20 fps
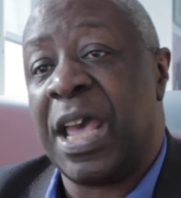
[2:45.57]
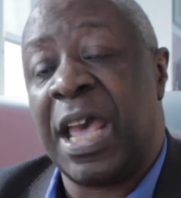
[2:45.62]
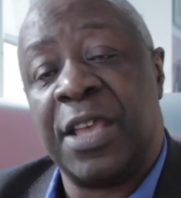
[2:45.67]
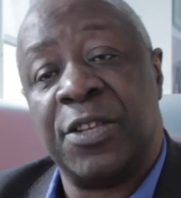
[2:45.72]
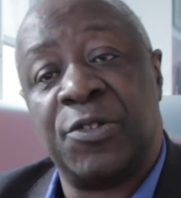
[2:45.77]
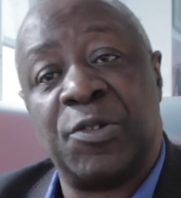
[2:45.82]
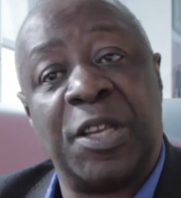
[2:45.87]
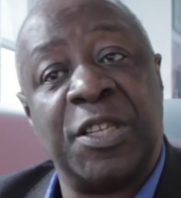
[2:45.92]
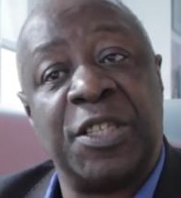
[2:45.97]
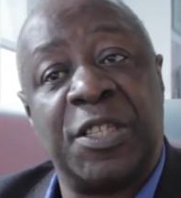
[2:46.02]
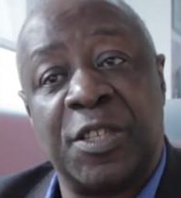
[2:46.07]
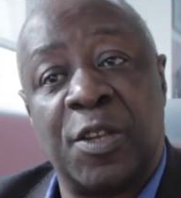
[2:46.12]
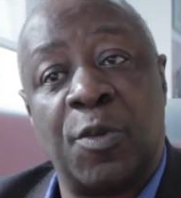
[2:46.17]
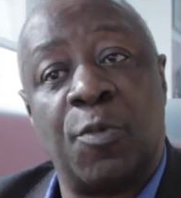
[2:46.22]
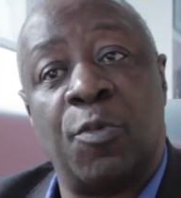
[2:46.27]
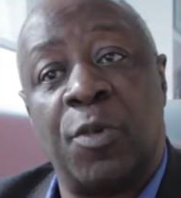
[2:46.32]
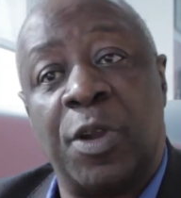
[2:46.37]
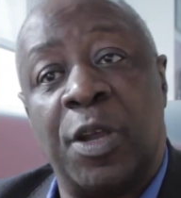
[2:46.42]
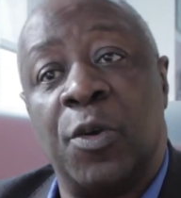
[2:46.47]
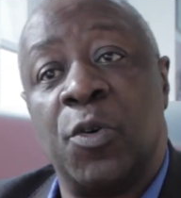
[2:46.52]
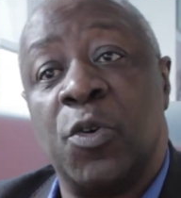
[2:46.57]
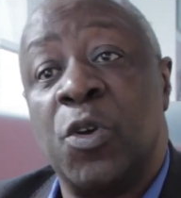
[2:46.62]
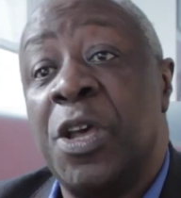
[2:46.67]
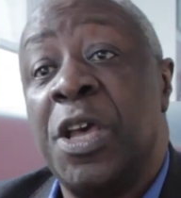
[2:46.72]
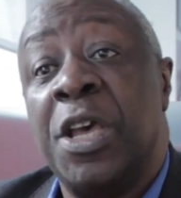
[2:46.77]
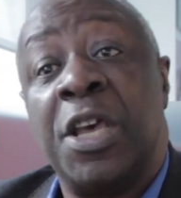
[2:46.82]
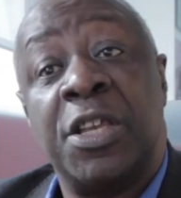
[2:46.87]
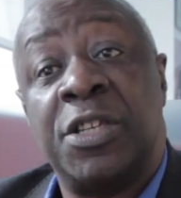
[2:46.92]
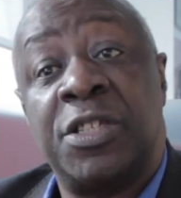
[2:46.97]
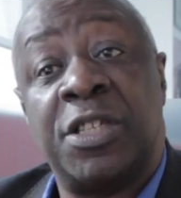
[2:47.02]
Is Racism Real,
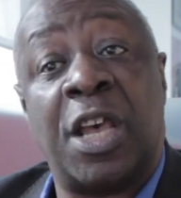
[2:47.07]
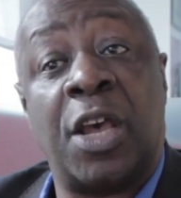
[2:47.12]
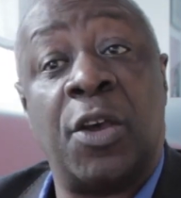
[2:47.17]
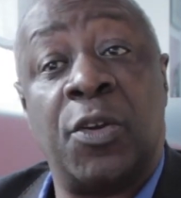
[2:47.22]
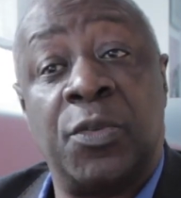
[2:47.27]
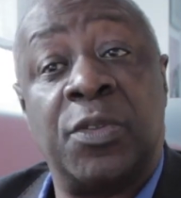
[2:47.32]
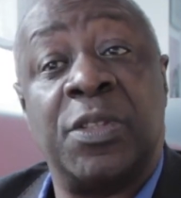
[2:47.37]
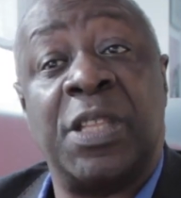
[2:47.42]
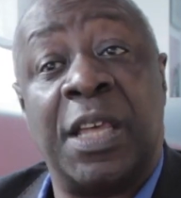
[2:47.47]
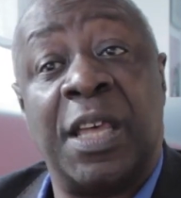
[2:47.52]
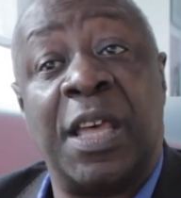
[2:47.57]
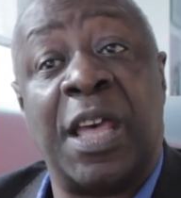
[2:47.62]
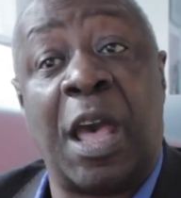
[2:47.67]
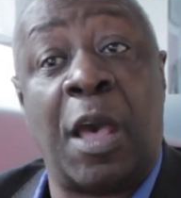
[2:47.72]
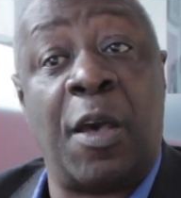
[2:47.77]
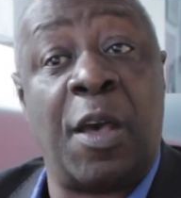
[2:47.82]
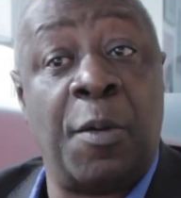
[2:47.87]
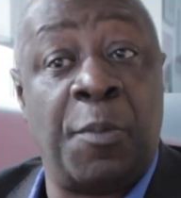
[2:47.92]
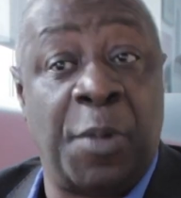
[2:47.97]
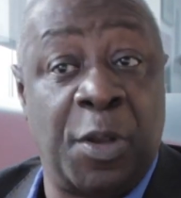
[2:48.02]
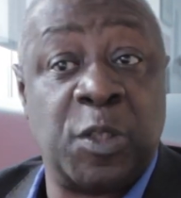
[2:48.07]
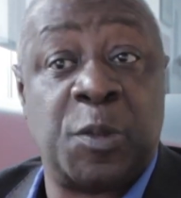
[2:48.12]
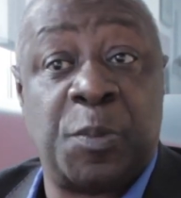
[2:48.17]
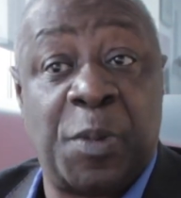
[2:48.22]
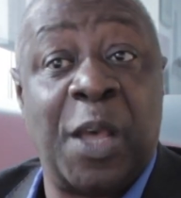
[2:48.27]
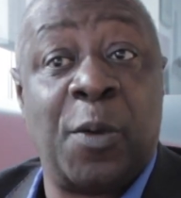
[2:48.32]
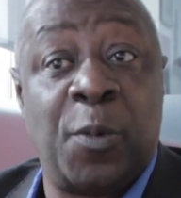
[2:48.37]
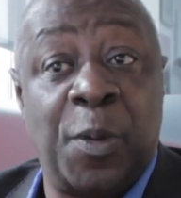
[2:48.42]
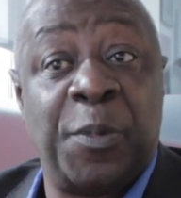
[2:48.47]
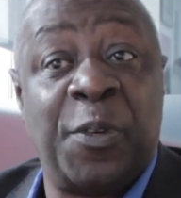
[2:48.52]
showed that amongst
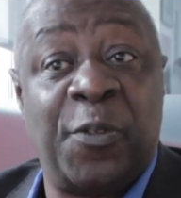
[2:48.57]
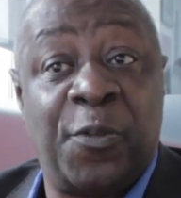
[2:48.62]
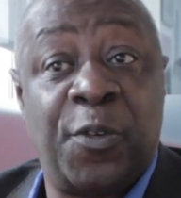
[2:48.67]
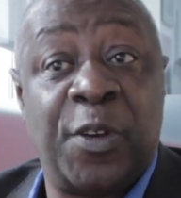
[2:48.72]
black women,